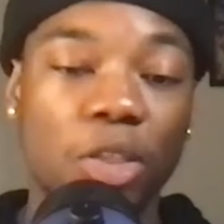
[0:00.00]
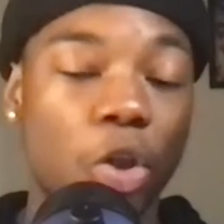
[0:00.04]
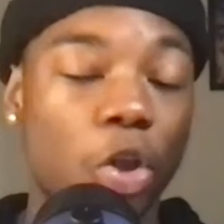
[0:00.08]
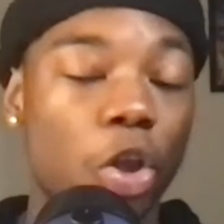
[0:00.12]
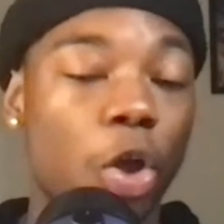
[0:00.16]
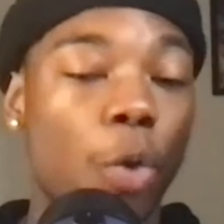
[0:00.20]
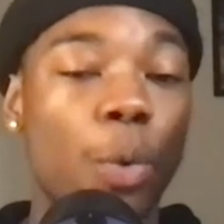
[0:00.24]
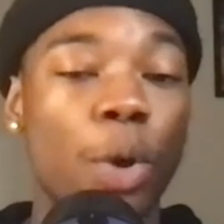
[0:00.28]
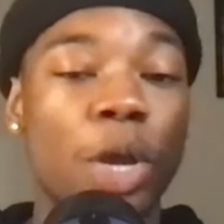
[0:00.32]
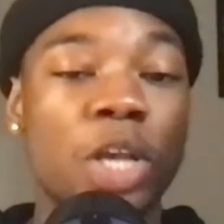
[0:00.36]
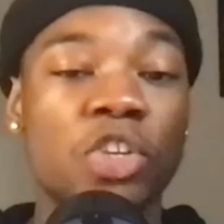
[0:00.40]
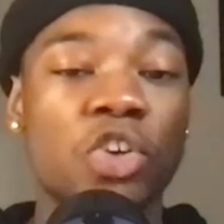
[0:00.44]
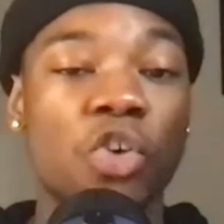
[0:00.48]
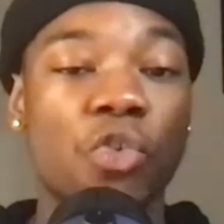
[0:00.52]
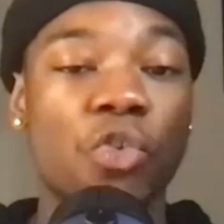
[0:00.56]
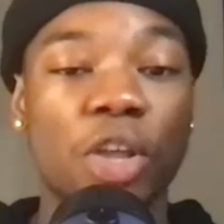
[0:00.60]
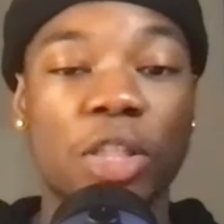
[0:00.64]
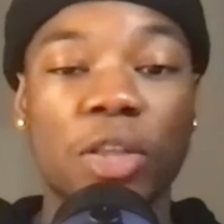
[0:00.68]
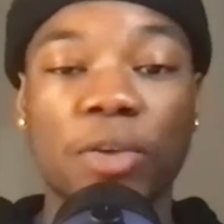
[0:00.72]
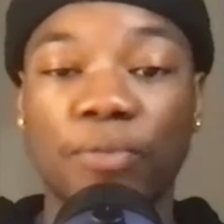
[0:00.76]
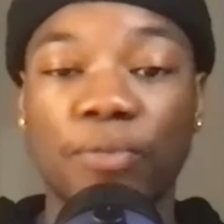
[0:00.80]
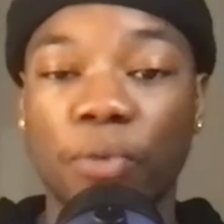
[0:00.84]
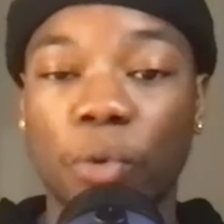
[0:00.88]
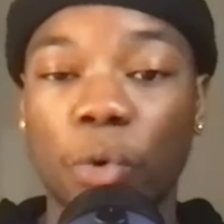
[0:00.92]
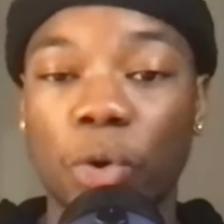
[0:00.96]
Don't know where he's gonna run
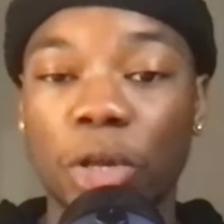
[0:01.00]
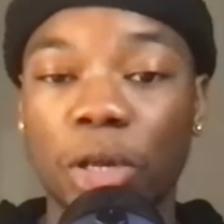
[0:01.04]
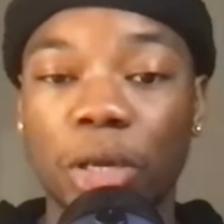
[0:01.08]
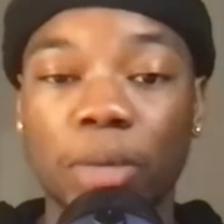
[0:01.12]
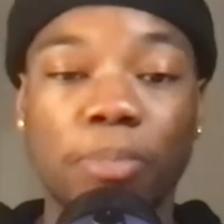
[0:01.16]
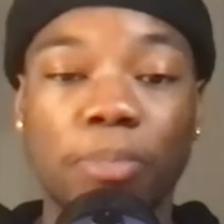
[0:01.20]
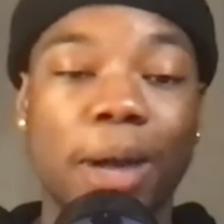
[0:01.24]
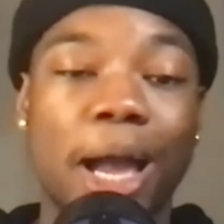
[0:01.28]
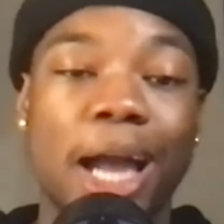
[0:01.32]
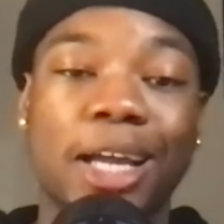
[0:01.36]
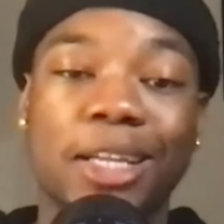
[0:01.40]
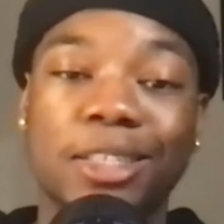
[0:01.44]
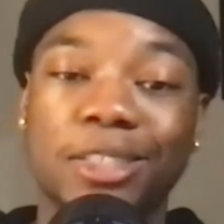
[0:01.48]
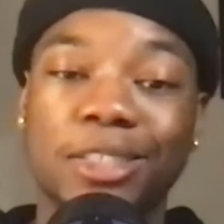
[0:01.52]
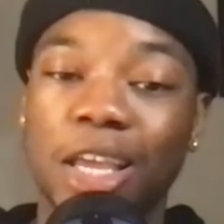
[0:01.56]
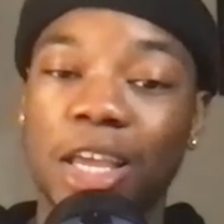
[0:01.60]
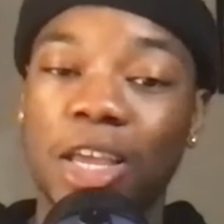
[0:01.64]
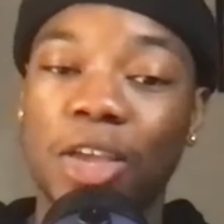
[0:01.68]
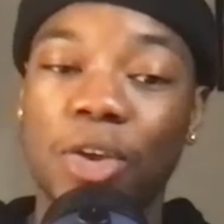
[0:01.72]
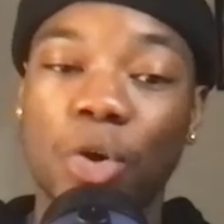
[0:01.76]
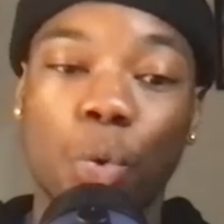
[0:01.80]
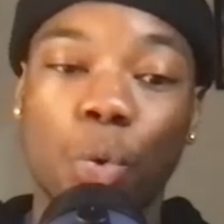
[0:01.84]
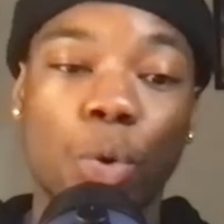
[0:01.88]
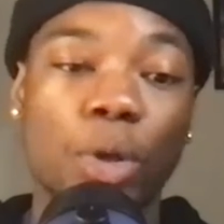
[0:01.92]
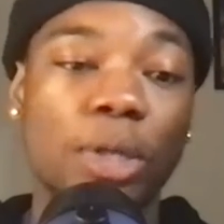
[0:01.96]
the 40, but I can tell
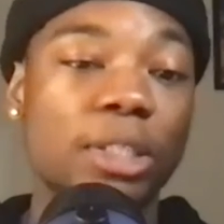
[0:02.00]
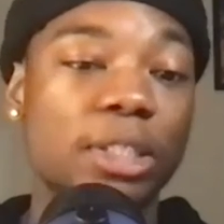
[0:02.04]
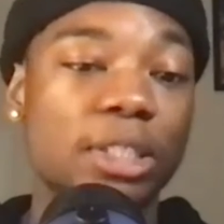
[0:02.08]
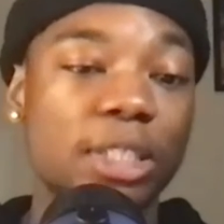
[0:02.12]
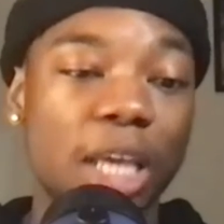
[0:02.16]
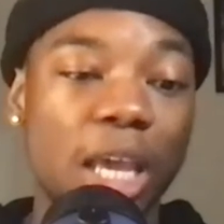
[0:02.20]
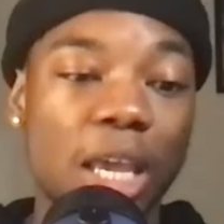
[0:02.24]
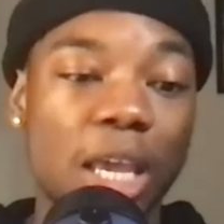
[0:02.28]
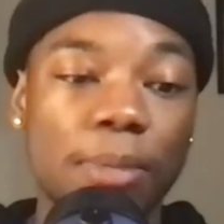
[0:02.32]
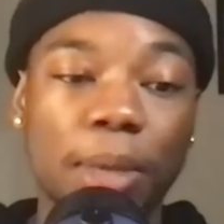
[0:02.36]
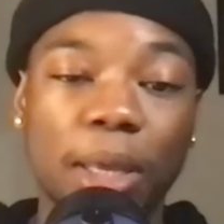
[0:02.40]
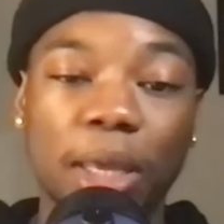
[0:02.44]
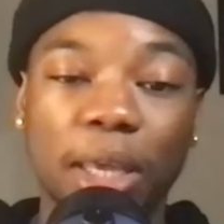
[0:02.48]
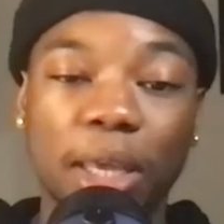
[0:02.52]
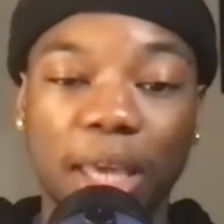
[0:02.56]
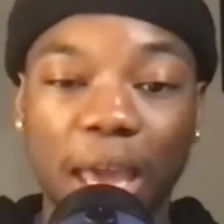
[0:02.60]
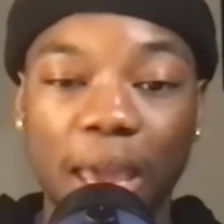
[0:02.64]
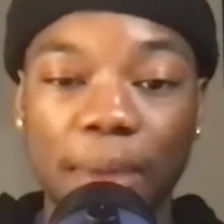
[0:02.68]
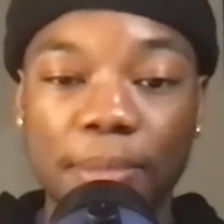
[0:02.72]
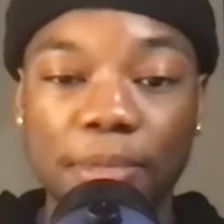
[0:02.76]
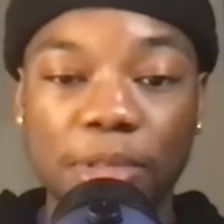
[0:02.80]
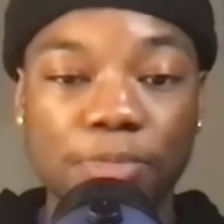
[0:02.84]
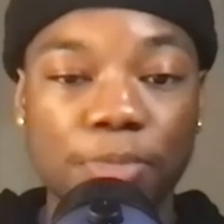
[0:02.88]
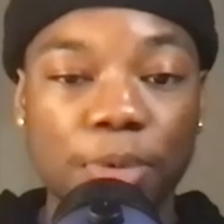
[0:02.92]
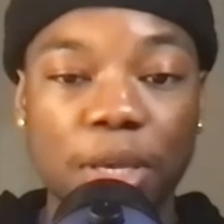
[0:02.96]
you on tape and
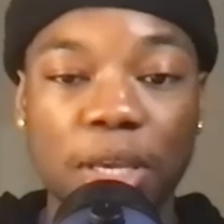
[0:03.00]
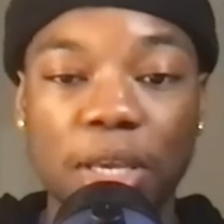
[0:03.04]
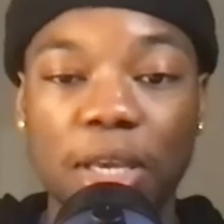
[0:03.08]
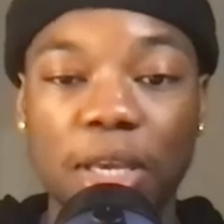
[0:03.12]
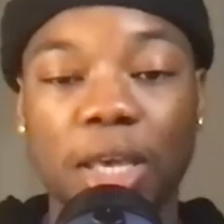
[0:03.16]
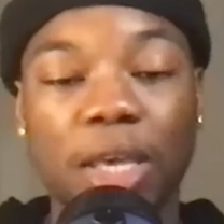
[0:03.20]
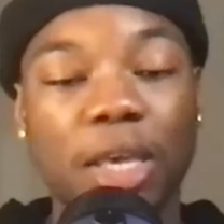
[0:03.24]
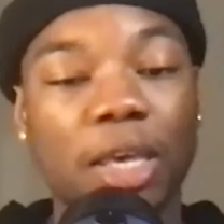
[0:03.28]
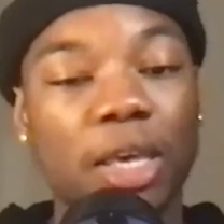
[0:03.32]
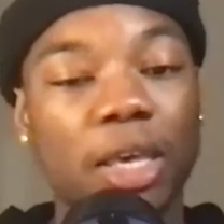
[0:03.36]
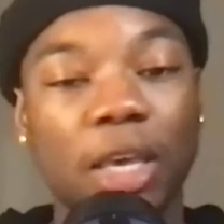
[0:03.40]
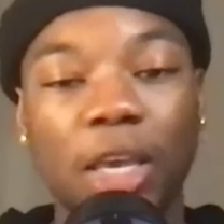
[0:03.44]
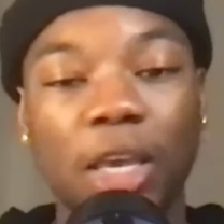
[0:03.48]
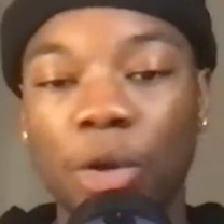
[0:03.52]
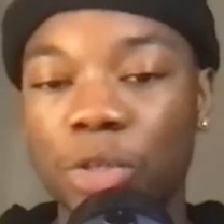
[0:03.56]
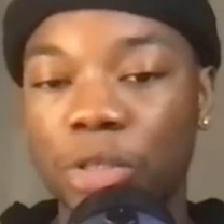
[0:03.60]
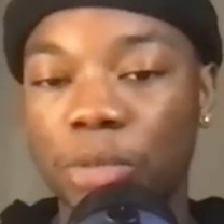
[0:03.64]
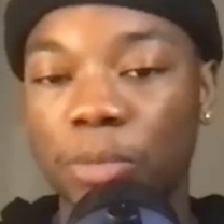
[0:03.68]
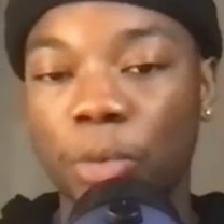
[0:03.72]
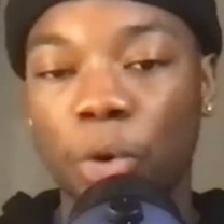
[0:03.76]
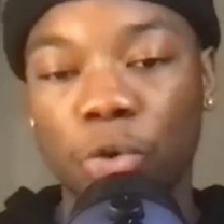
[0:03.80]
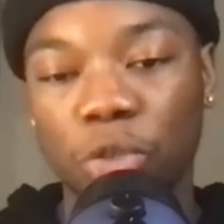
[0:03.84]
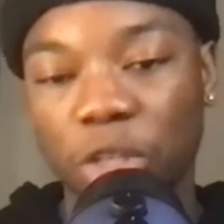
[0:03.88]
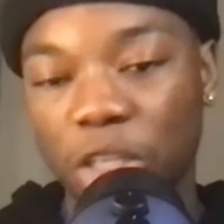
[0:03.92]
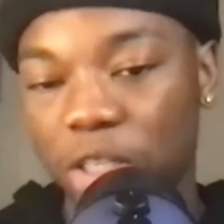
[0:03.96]
game speed, he was the
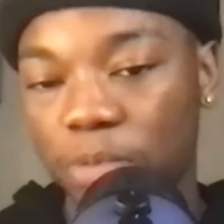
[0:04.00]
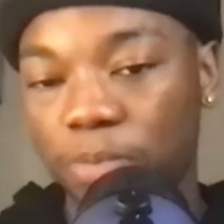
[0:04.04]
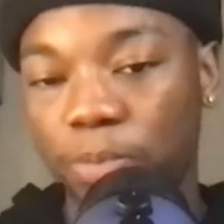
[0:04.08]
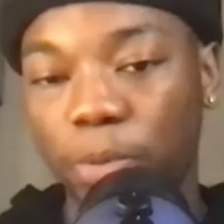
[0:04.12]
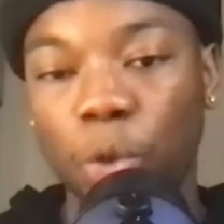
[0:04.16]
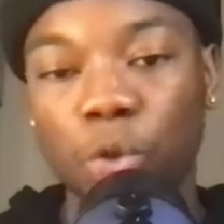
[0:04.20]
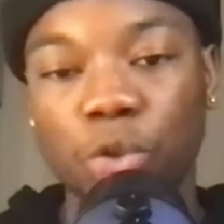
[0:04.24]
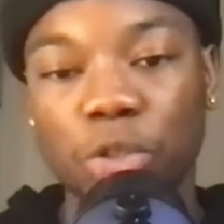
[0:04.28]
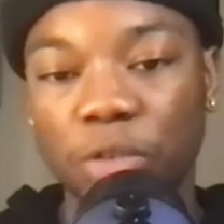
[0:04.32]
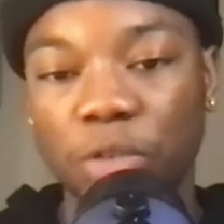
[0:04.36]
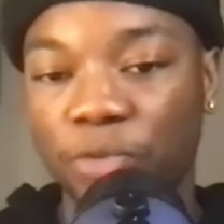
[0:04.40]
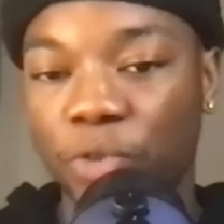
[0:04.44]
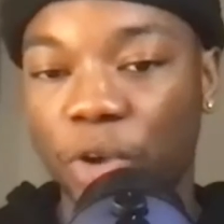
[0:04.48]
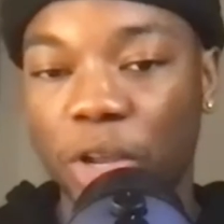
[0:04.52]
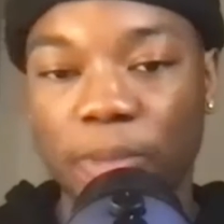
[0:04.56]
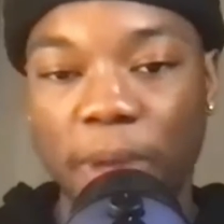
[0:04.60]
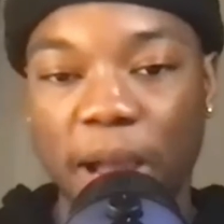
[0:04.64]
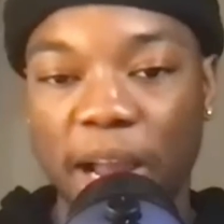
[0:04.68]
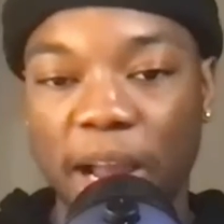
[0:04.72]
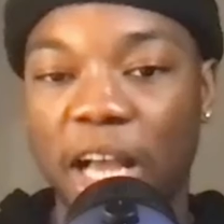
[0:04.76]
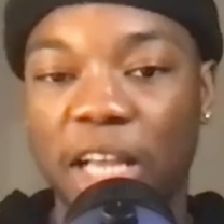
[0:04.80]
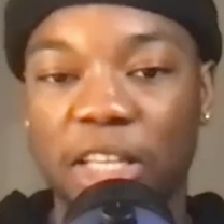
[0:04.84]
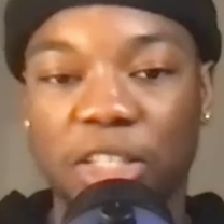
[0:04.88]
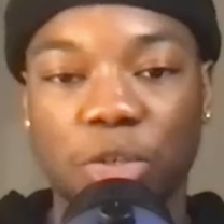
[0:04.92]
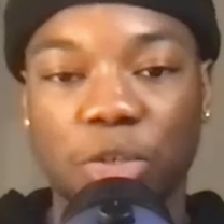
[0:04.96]
most explosive running
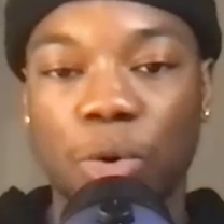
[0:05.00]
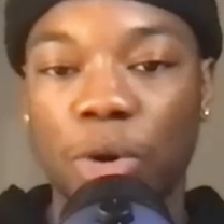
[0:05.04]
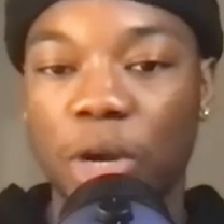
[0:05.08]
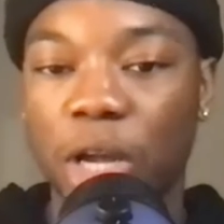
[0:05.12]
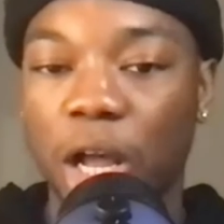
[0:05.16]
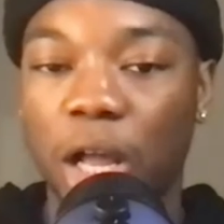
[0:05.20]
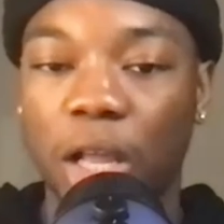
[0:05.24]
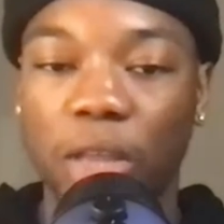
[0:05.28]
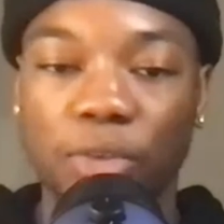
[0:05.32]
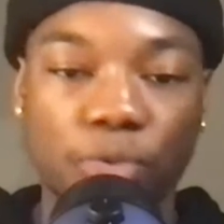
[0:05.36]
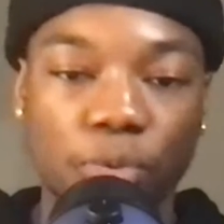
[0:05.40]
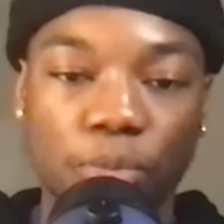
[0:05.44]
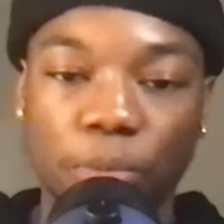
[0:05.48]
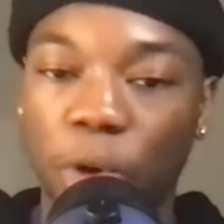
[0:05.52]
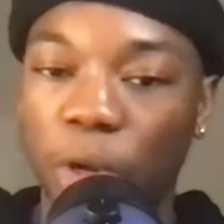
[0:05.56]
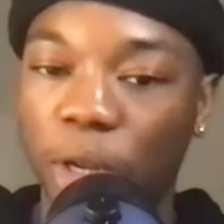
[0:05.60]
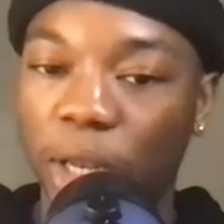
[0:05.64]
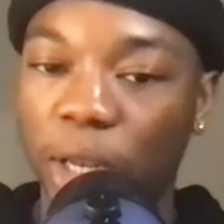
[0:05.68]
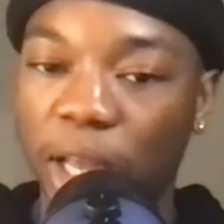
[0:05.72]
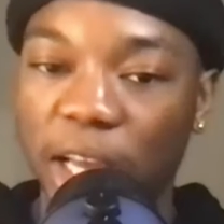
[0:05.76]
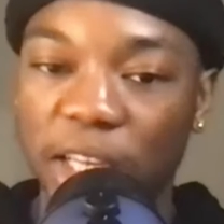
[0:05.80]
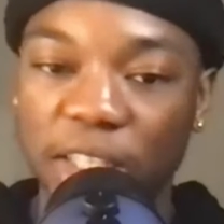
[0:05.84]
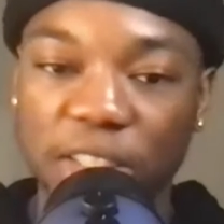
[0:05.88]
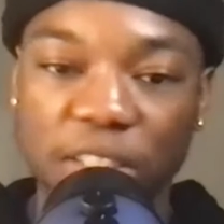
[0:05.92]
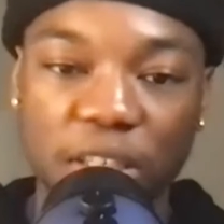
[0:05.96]
back I saw in college football
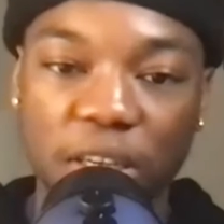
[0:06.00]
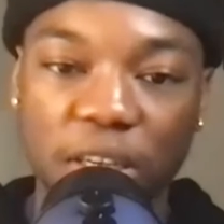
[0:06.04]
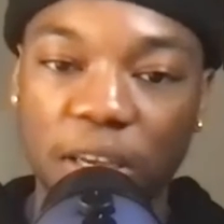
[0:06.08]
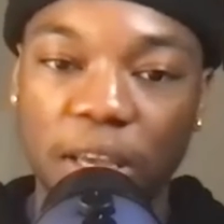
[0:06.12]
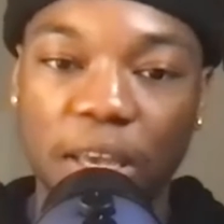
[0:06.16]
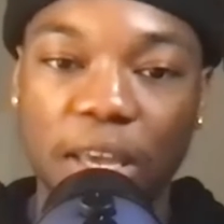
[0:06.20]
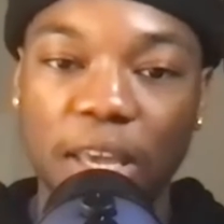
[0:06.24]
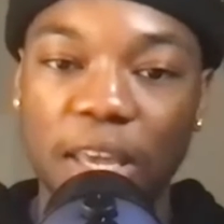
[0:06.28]
last year.